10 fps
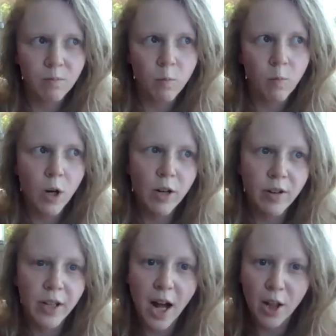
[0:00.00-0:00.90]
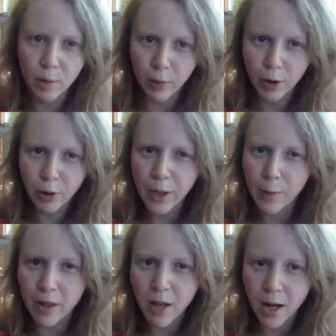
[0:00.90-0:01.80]
word for the color blue, like
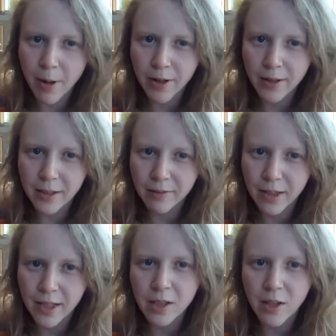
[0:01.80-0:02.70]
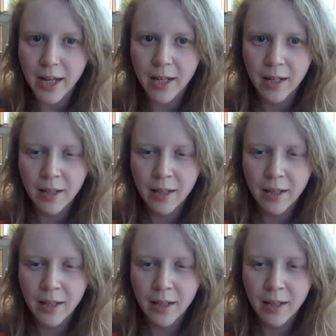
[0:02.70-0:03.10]
we thought about it differently, so like